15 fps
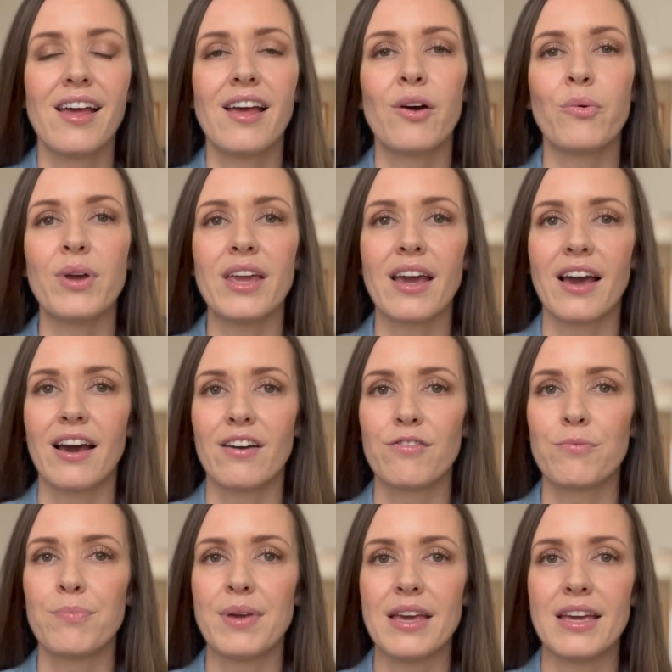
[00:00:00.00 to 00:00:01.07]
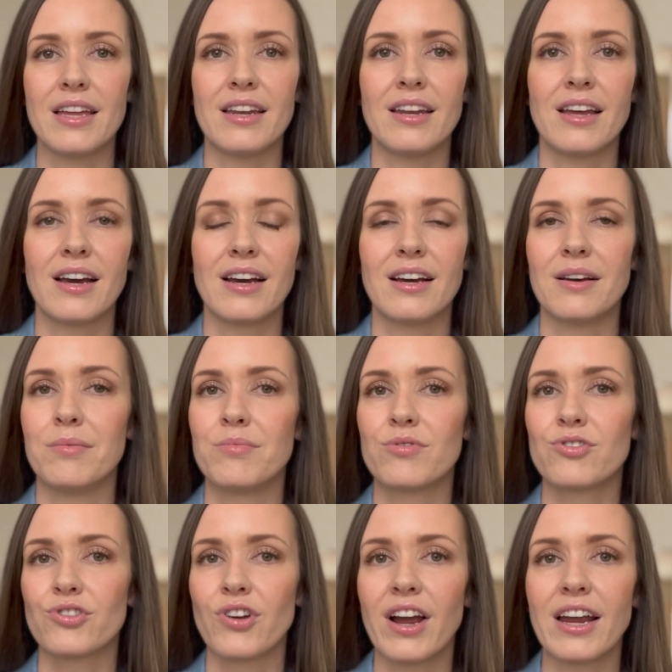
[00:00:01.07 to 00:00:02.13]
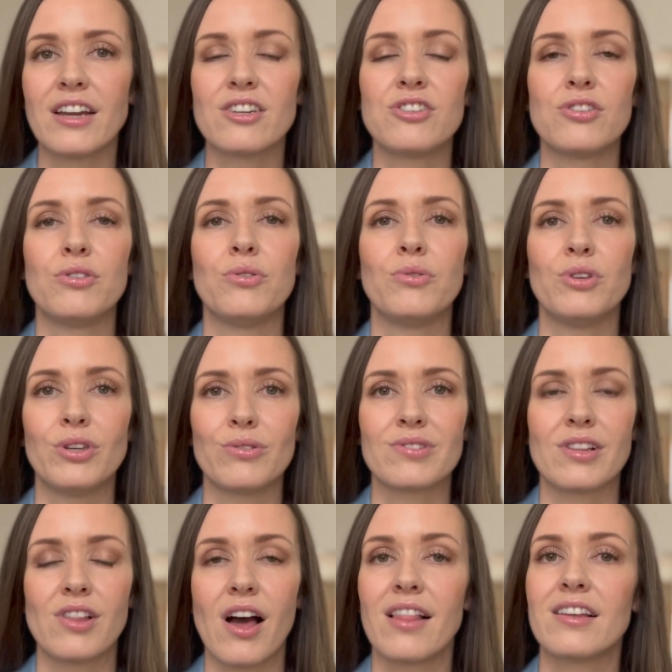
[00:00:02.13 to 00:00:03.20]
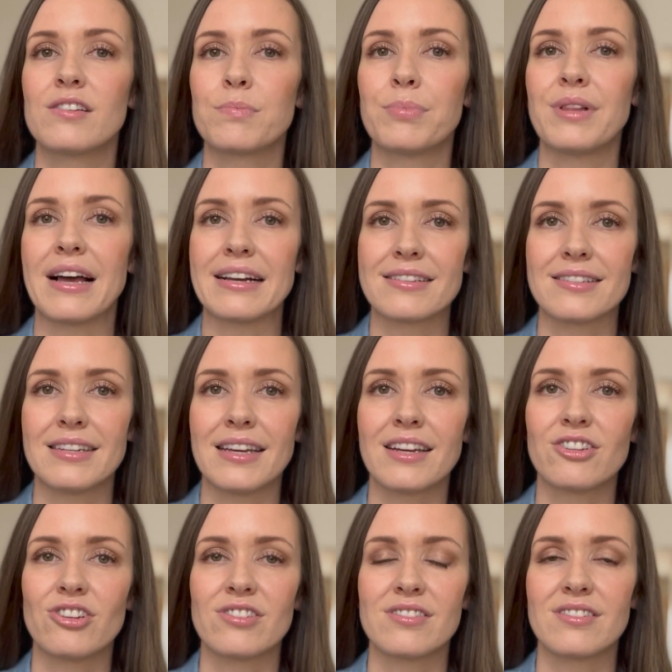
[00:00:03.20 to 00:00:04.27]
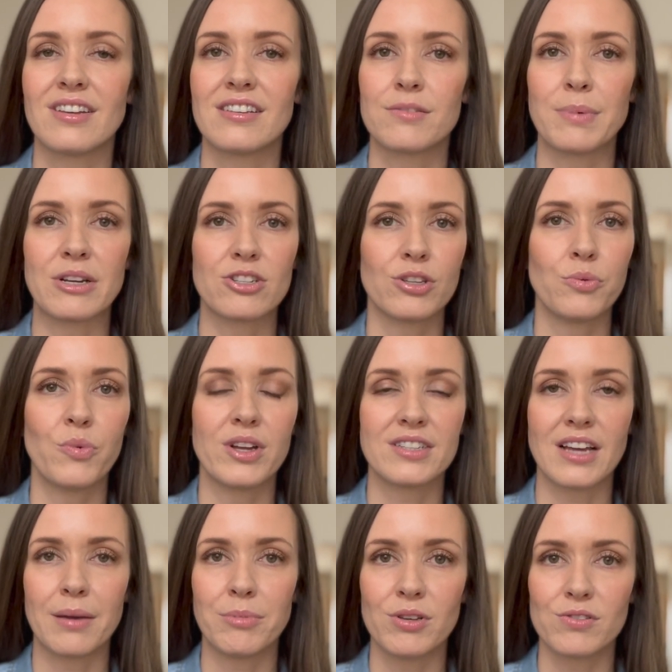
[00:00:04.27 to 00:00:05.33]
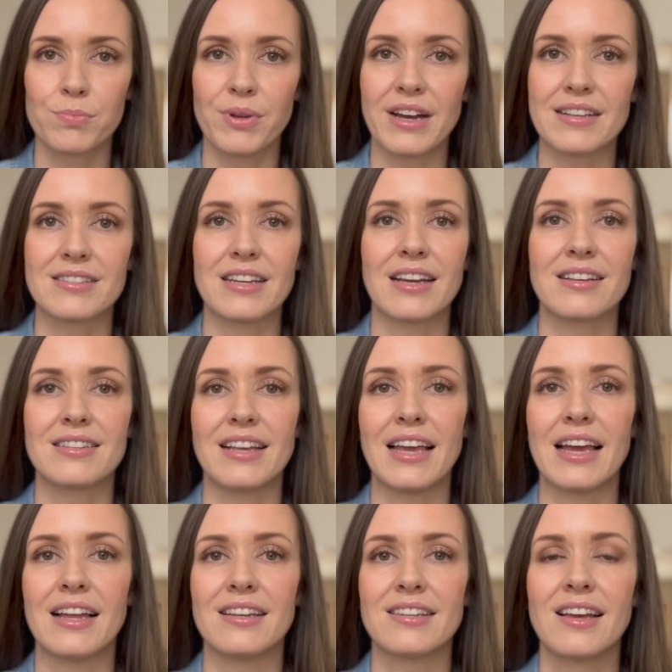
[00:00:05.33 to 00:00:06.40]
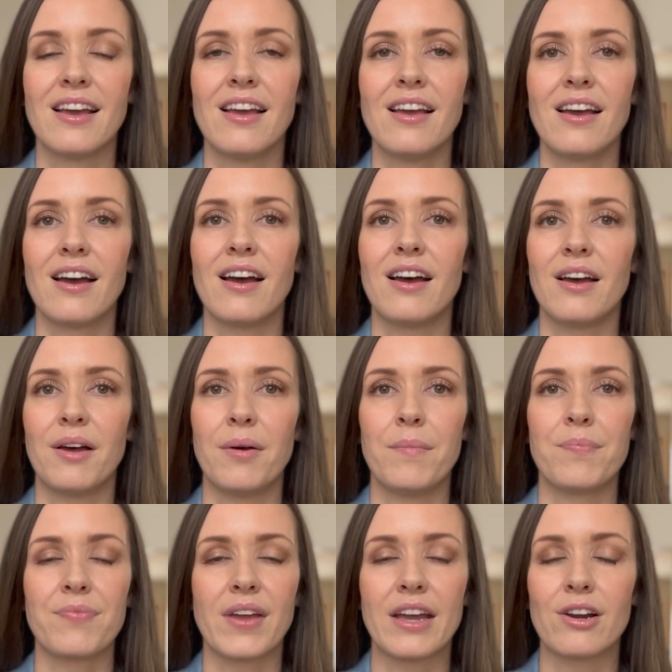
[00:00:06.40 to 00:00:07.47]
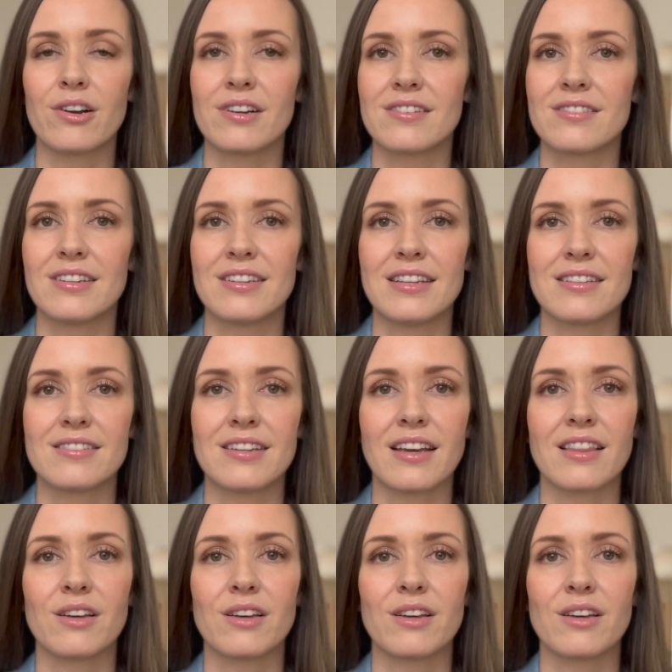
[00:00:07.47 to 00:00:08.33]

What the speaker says: we have been trying to use a lot less plastic, just especially one-time use plastics. And I heard a statistic